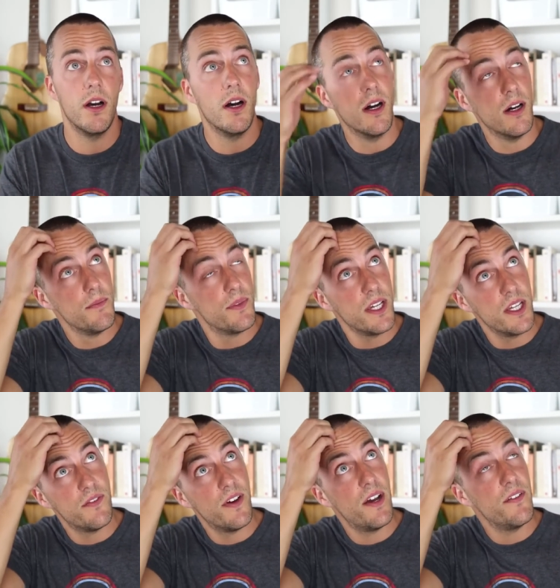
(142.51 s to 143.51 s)
I'm
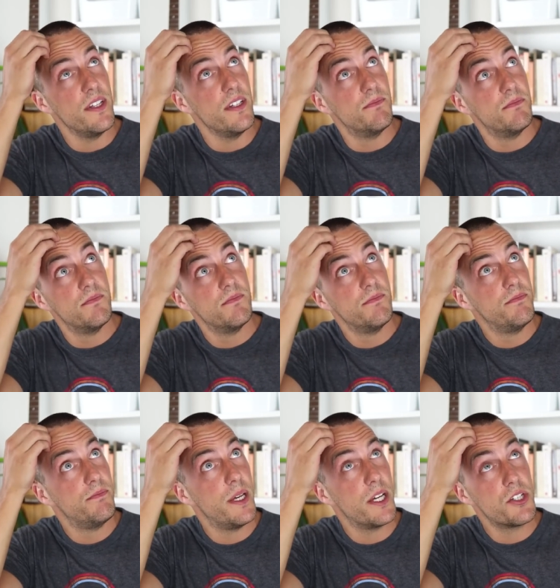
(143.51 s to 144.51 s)
thinking if I have any
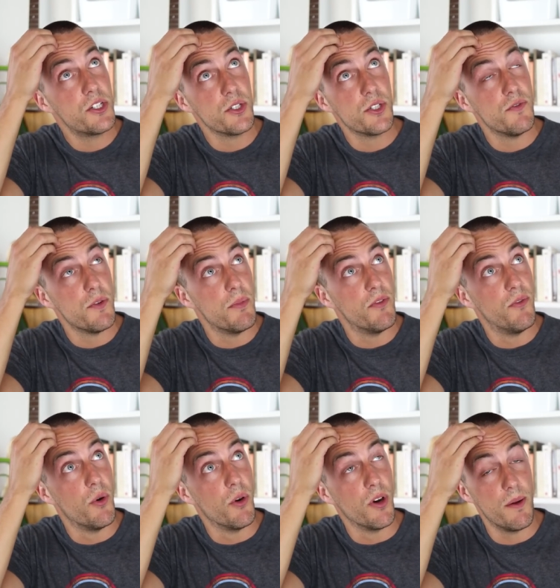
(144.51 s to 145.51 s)
pictures of a
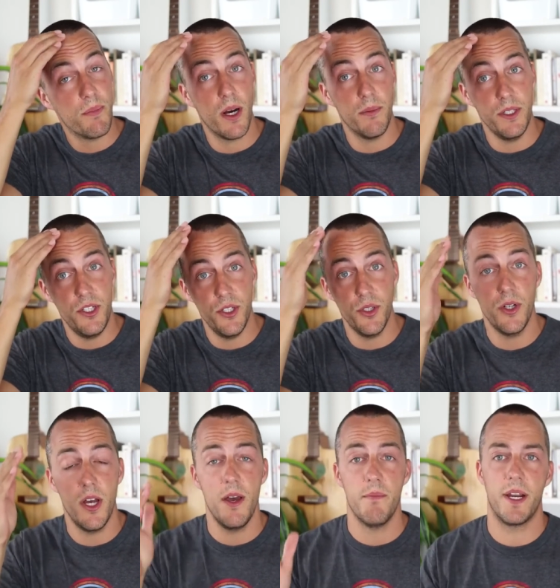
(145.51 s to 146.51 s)
before. I probably do.
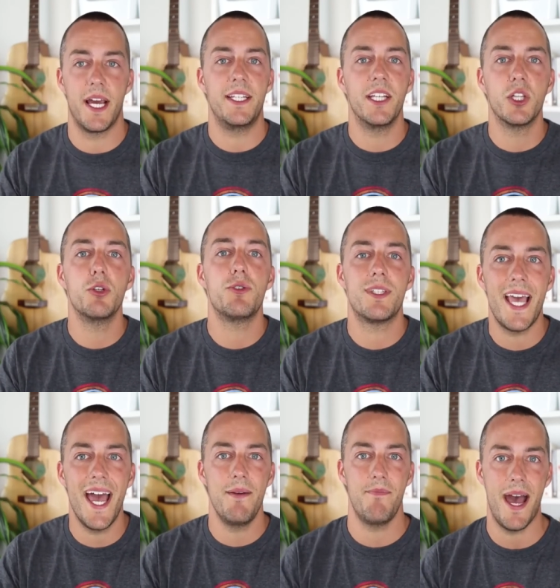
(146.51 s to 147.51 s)
But I did lose
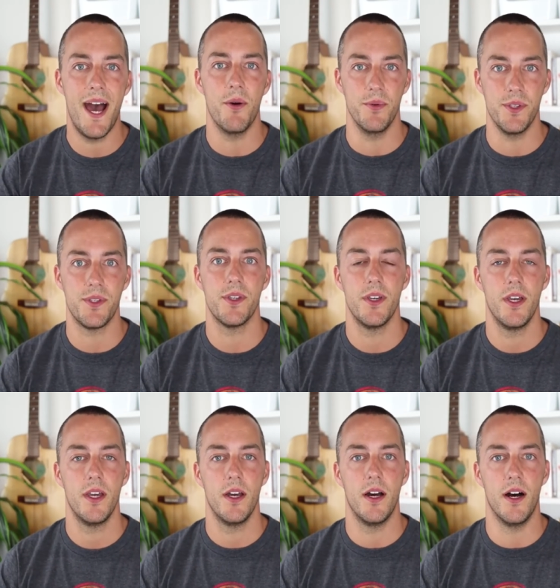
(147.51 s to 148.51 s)
10 pounds
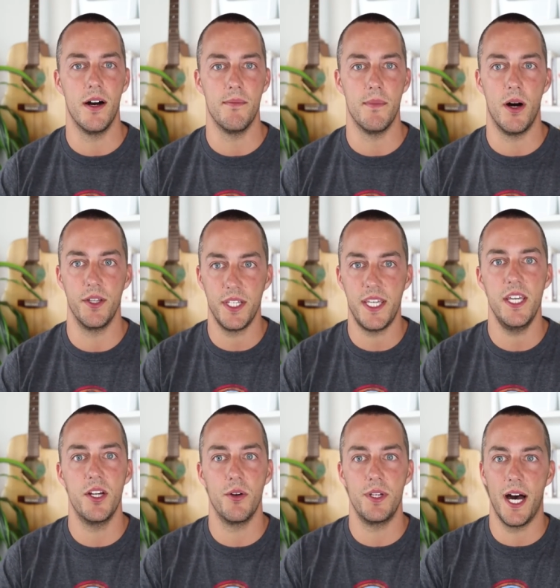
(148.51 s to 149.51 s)
on the
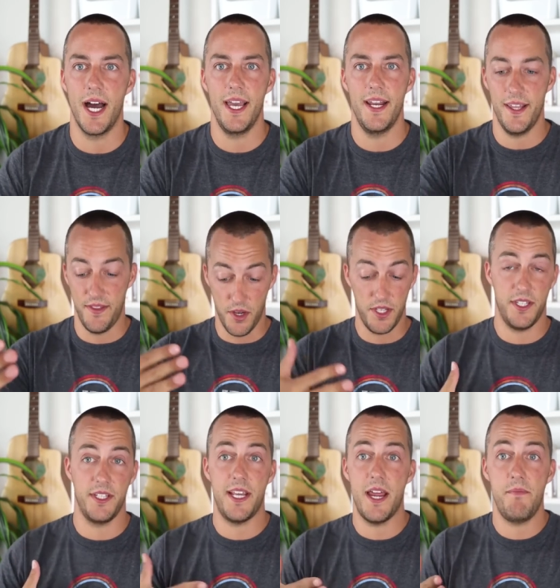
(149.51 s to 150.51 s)
keto diet. And
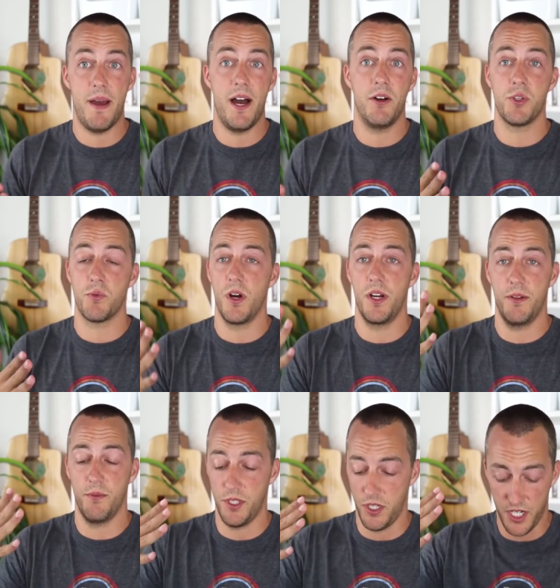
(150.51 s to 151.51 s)
the 10 pounds
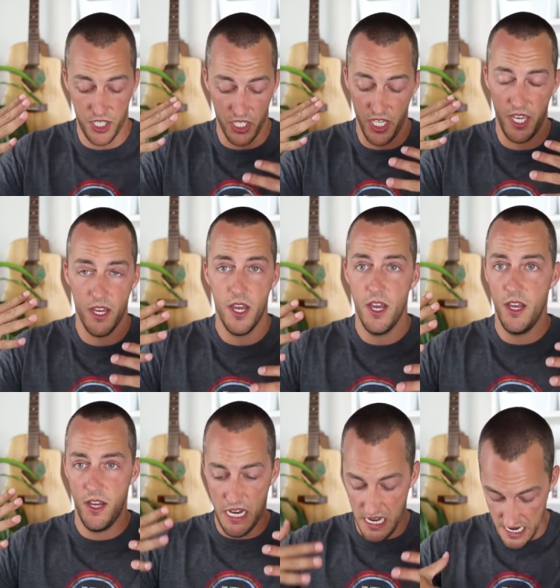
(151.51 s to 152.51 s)
was honestly
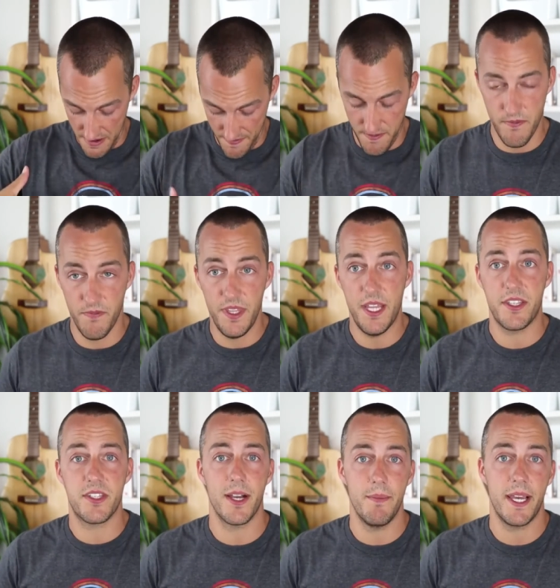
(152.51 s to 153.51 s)
in
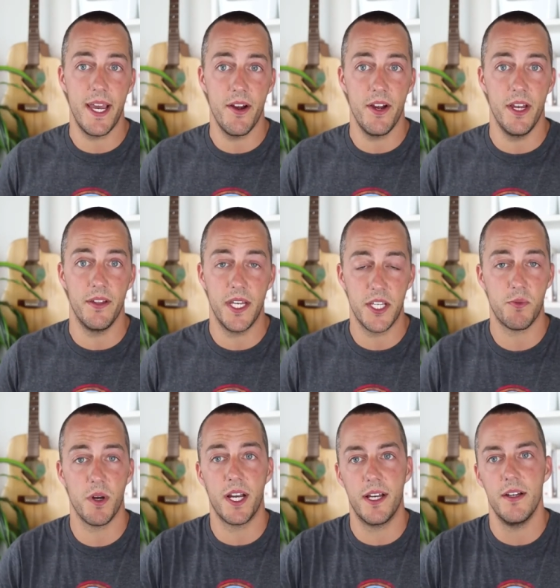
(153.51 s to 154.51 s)
that stomach area. That's
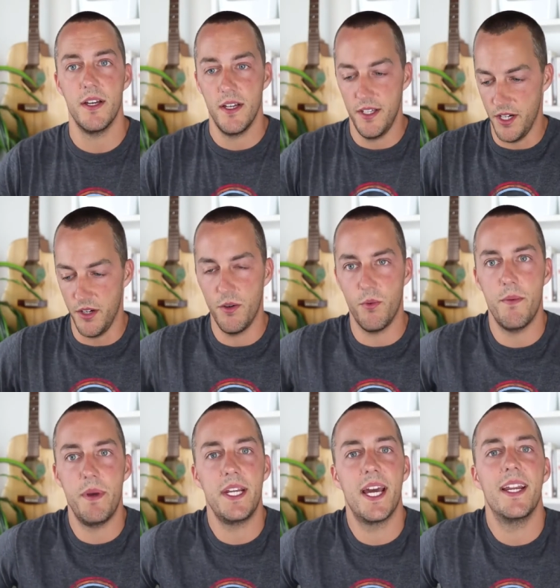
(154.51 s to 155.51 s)
where, you know,
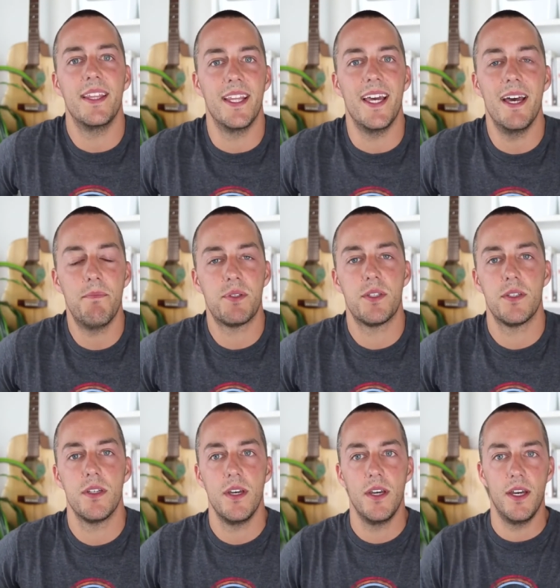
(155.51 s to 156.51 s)
women get it in the hips.